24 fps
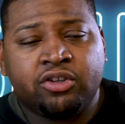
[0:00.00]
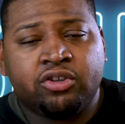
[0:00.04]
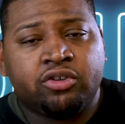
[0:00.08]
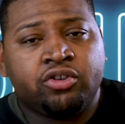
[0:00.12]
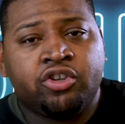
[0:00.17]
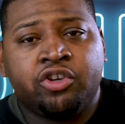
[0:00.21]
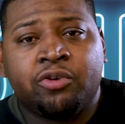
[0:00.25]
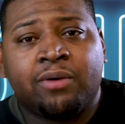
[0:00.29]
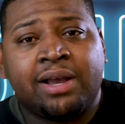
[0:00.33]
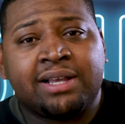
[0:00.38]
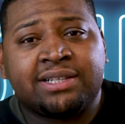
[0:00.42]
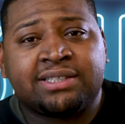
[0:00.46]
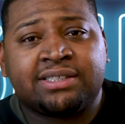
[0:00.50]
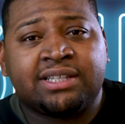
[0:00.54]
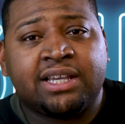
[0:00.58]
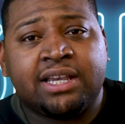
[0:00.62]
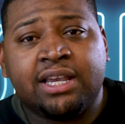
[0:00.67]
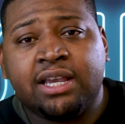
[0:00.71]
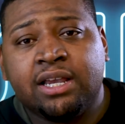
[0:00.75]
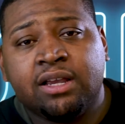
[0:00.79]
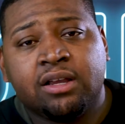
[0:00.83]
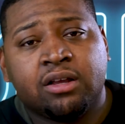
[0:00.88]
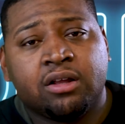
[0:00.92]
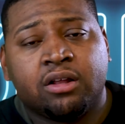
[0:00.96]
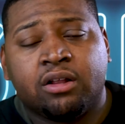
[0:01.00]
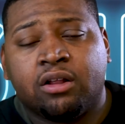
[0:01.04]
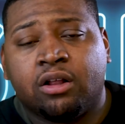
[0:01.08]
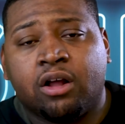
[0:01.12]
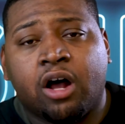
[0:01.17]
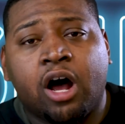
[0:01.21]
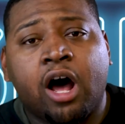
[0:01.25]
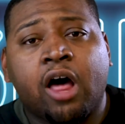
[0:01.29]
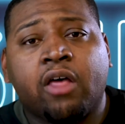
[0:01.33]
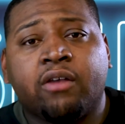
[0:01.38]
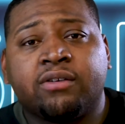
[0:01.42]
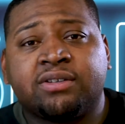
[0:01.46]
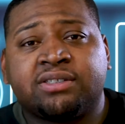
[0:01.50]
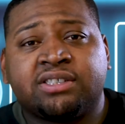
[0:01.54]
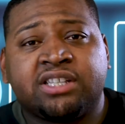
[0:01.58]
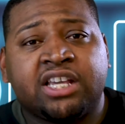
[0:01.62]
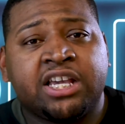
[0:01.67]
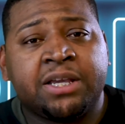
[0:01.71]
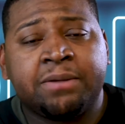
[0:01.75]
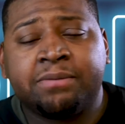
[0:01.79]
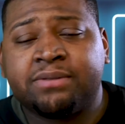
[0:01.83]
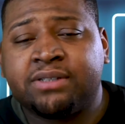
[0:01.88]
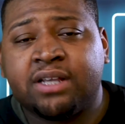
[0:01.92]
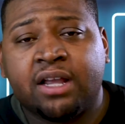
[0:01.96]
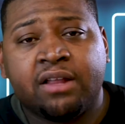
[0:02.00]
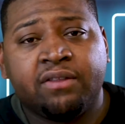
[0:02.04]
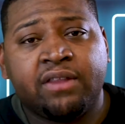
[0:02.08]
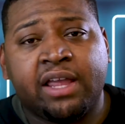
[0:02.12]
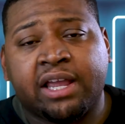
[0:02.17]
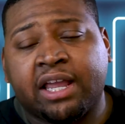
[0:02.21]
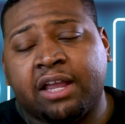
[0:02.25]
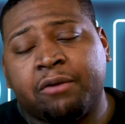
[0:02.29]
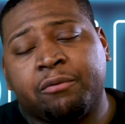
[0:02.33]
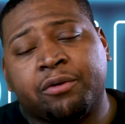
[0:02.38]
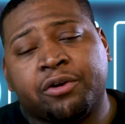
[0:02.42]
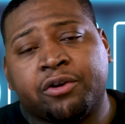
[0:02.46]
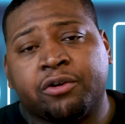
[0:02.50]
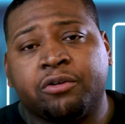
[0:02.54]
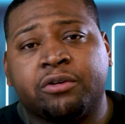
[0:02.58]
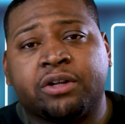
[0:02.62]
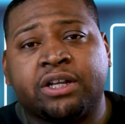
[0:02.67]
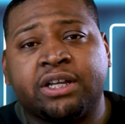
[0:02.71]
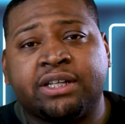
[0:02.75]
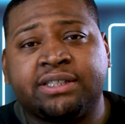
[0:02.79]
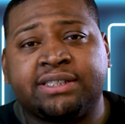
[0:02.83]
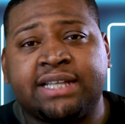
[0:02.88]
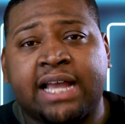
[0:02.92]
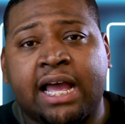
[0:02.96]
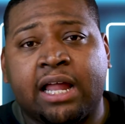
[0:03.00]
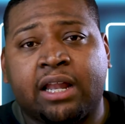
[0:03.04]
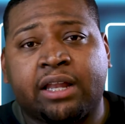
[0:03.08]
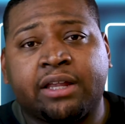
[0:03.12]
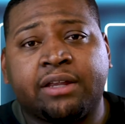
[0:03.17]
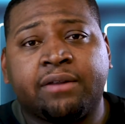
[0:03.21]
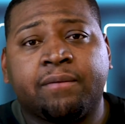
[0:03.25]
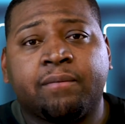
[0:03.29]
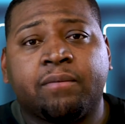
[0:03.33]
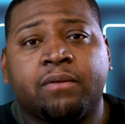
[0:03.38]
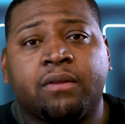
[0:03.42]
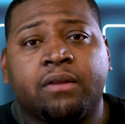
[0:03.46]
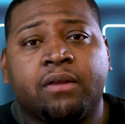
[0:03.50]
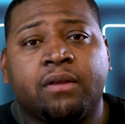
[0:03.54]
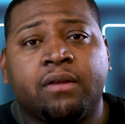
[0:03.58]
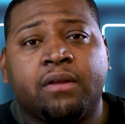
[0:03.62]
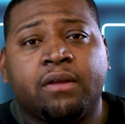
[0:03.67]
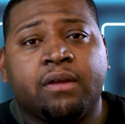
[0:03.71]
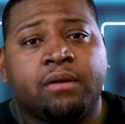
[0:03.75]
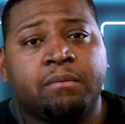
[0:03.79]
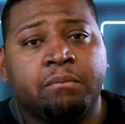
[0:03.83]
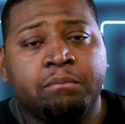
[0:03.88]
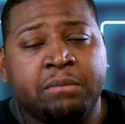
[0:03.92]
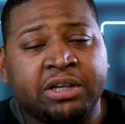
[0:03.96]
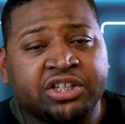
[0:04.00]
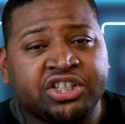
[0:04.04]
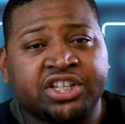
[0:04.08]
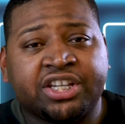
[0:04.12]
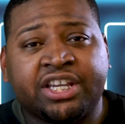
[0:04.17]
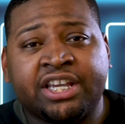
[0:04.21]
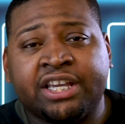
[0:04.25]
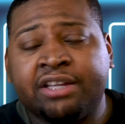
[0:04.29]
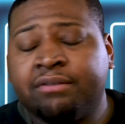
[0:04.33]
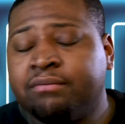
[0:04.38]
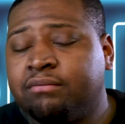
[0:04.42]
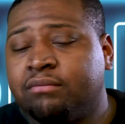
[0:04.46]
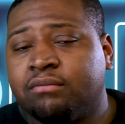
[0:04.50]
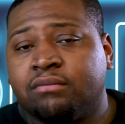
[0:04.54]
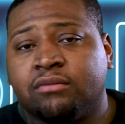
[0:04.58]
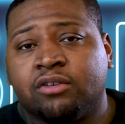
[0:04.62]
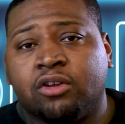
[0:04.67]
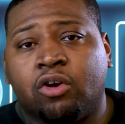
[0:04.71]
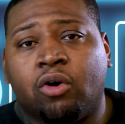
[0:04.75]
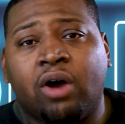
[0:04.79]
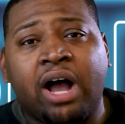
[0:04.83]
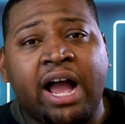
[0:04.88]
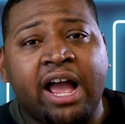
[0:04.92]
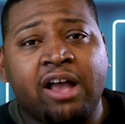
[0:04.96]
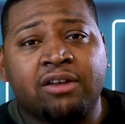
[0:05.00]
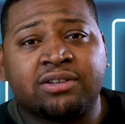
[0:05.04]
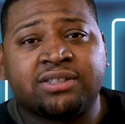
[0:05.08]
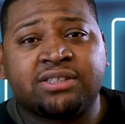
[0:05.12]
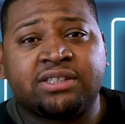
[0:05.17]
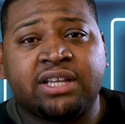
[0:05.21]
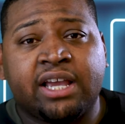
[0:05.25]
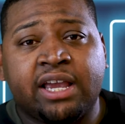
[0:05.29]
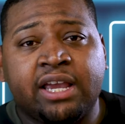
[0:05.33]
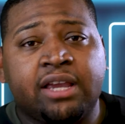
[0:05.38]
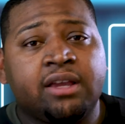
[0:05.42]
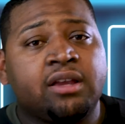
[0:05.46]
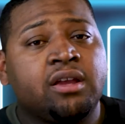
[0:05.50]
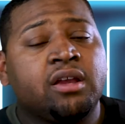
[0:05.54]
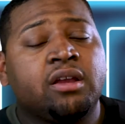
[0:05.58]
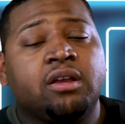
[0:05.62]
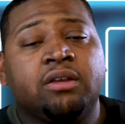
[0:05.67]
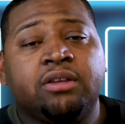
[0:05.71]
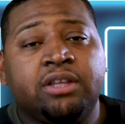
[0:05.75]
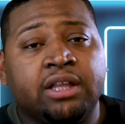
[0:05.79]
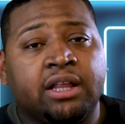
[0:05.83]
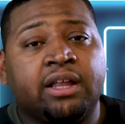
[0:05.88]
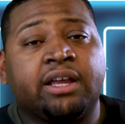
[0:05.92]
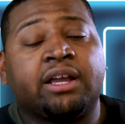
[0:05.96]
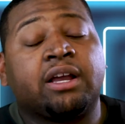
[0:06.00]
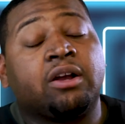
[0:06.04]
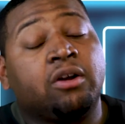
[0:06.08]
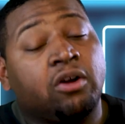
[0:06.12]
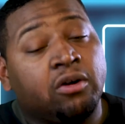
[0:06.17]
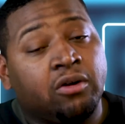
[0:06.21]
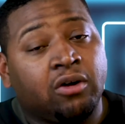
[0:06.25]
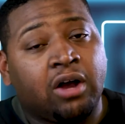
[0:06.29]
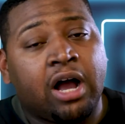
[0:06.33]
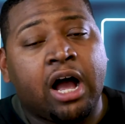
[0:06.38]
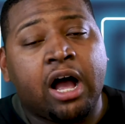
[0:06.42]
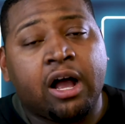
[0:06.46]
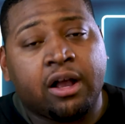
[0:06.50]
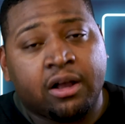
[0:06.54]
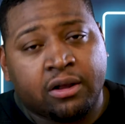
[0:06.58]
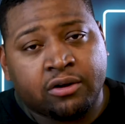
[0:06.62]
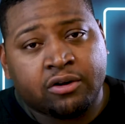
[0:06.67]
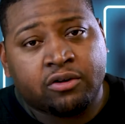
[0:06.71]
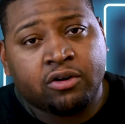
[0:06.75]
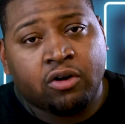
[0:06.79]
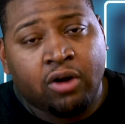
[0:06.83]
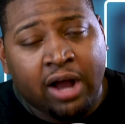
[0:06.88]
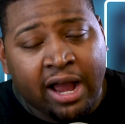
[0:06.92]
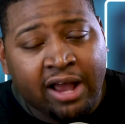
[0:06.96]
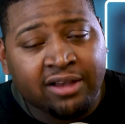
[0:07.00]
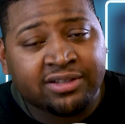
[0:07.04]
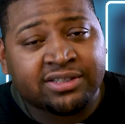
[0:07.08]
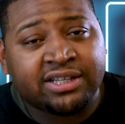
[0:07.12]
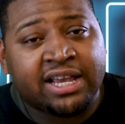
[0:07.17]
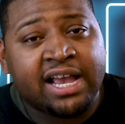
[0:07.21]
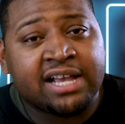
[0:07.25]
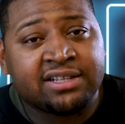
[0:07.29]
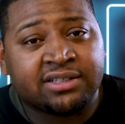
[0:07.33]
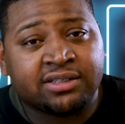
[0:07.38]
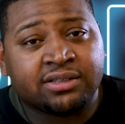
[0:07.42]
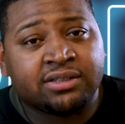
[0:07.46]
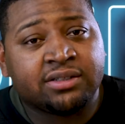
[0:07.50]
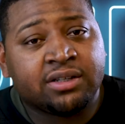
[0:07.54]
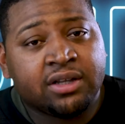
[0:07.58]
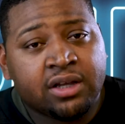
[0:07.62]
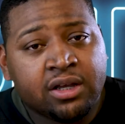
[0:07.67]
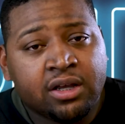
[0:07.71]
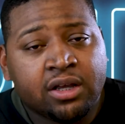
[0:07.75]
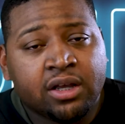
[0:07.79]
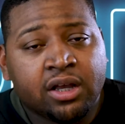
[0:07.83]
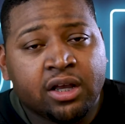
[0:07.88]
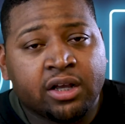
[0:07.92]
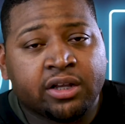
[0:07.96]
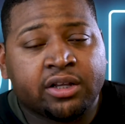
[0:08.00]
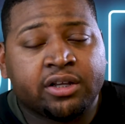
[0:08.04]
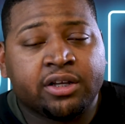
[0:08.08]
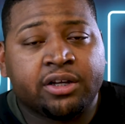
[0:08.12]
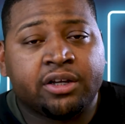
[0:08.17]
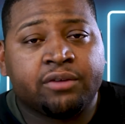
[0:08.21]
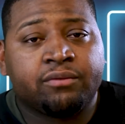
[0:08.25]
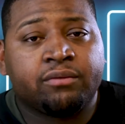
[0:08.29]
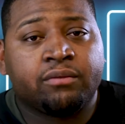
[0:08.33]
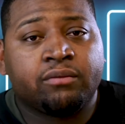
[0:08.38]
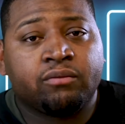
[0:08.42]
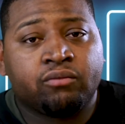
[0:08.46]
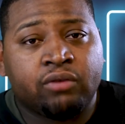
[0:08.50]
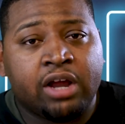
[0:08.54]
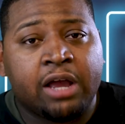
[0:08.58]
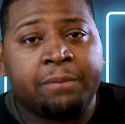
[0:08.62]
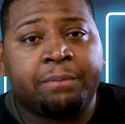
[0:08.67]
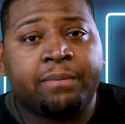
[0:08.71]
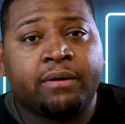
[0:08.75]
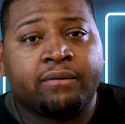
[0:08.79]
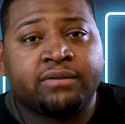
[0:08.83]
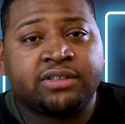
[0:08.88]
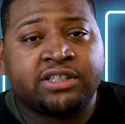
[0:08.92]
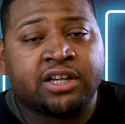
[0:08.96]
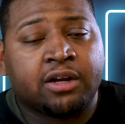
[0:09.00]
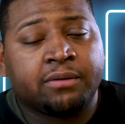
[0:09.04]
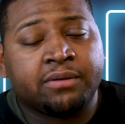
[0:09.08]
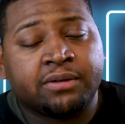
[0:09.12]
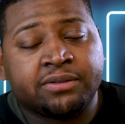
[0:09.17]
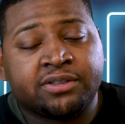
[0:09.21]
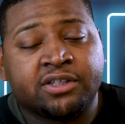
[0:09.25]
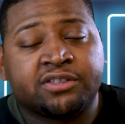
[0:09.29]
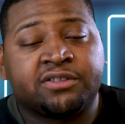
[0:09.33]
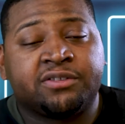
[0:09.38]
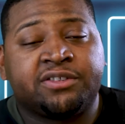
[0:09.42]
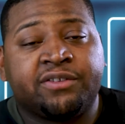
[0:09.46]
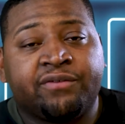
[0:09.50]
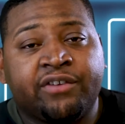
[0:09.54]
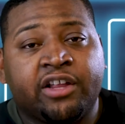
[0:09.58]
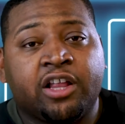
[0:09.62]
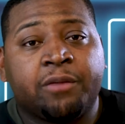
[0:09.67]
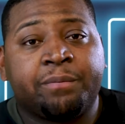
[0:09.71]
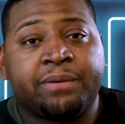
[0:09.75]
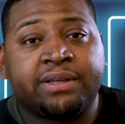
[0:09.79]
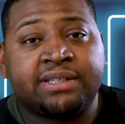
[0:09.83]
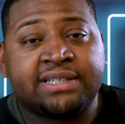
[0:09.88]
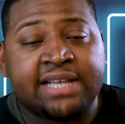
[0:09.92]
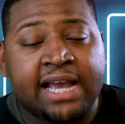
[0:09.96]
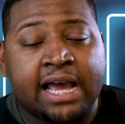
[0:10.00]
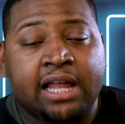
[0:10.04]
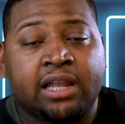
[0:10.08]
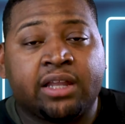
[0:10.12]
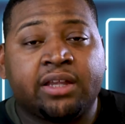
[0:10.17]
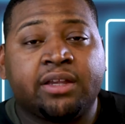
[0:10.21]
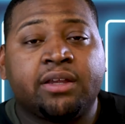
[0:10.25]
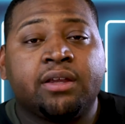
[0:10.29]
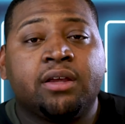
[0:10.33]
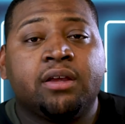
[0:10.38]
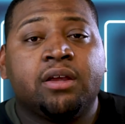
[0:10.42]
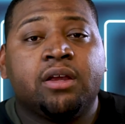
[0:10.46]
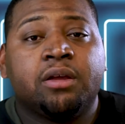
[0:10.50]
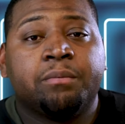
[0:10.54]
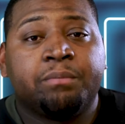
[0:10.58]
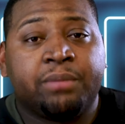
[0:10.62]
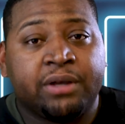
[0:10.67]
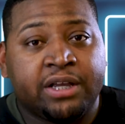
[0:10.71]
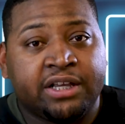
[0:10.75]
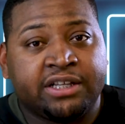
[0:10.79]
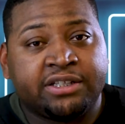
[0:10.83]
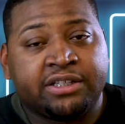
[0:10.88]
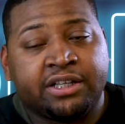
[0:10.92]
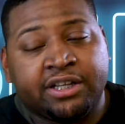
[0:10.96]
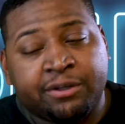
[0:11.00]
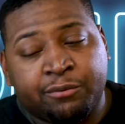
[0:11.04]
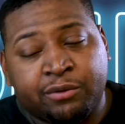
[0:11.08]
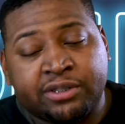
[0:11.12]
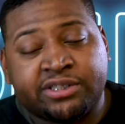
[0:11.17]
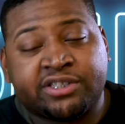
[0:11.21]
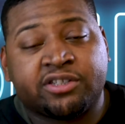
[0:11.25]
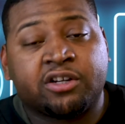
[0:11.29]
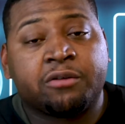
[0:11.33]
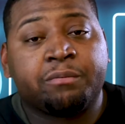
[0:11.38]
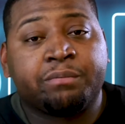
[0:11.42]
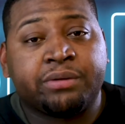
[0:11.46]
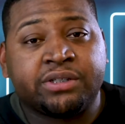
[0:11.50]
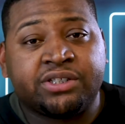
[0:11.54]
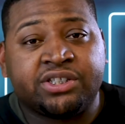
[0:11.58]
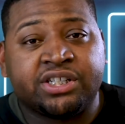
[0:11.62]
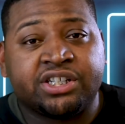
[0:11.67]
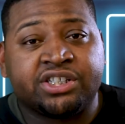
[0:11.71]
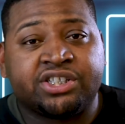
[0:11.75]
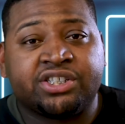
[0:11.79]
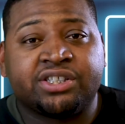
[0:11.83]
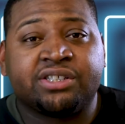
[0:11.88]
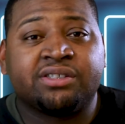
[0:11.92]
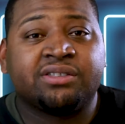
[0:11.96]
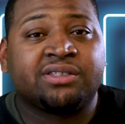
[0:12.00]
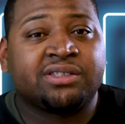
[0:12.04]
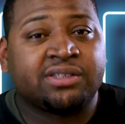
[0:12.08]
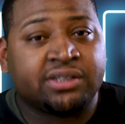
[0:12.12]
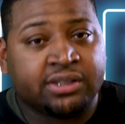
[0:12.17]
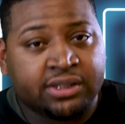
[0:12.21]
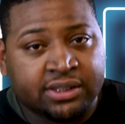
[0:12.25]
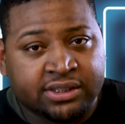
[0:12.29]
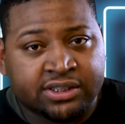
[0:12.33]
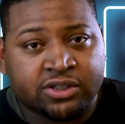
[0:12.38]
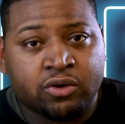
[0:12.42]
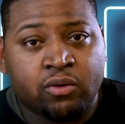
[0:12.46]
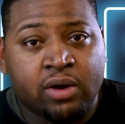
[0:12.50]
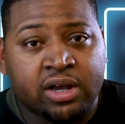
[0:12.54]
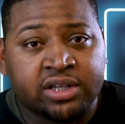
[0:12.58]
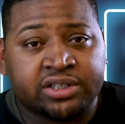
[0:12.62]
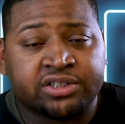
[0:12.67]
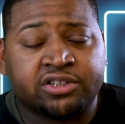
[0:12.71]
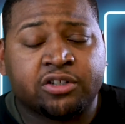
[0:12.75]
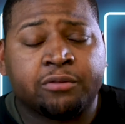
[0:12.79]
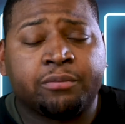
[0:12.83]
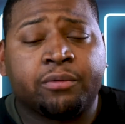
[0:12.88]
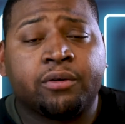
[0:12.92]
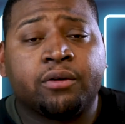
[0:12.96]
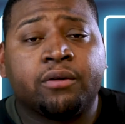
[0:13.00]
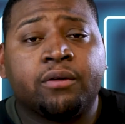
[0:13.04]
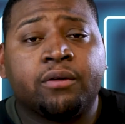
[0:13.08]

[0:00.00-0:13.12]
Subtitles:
USC, all those teams, they can recruit good talent. Michigan, Ohio State, look, Ohio State has a good rep in terms of developing talent, but with certain positions, it's questionable.